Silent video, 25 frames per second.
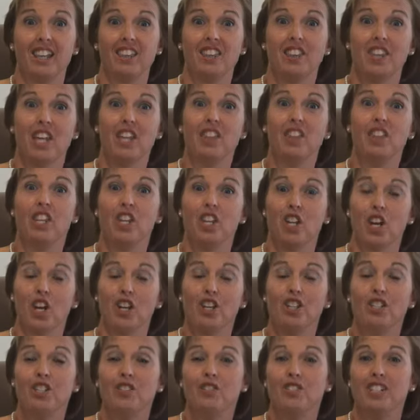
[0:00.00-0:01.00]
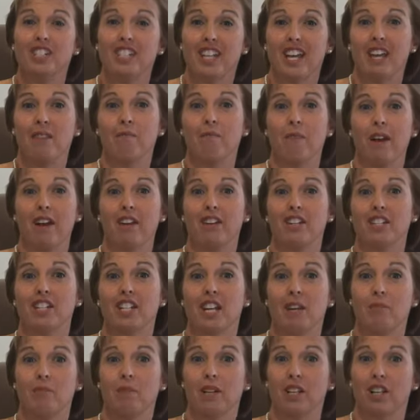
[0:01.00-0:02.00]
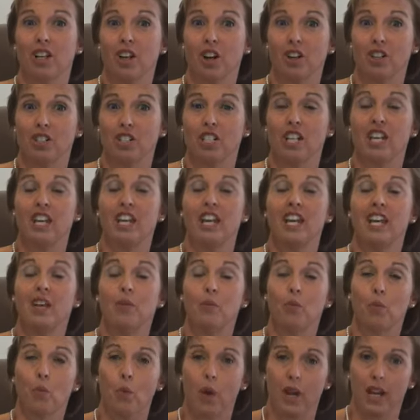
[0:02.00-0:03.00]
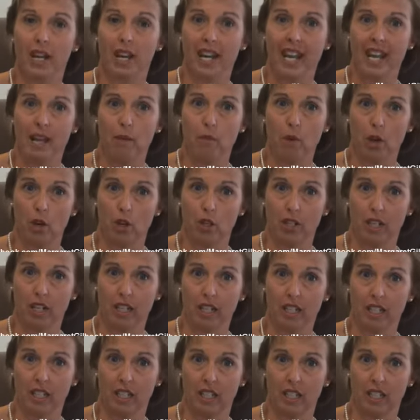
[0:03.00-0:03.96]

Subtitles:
then the notice of intended marriage can be lodged in one name only.